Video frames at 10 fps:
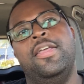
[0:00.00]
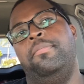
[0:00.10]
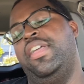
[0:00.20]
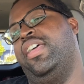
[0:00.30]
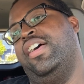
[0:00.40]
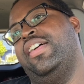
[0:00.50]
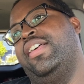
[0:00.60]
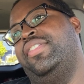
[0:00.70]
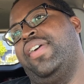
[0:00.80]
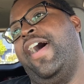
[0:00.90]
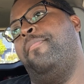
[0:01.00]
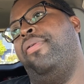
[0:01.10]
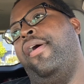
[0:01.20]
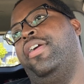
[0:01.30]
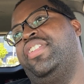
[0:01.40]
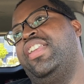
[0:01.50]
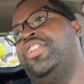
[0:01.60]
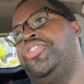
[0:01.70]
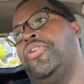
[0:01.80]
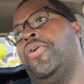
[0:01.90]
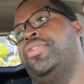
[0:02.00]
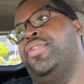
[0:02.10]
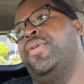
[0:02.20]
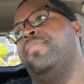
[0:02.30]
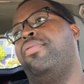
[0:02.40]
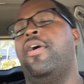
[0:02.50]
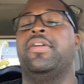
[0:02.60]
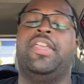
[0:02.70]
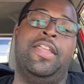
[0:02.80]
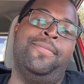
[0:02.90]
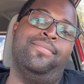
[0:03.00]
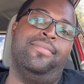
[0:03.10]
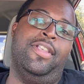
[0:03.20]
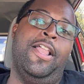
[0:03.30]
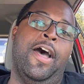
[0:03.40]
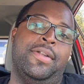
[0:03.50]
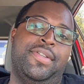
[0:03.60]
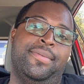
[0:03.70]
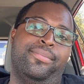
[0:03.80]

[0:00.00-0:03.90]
because I parked in a short-term parking lot.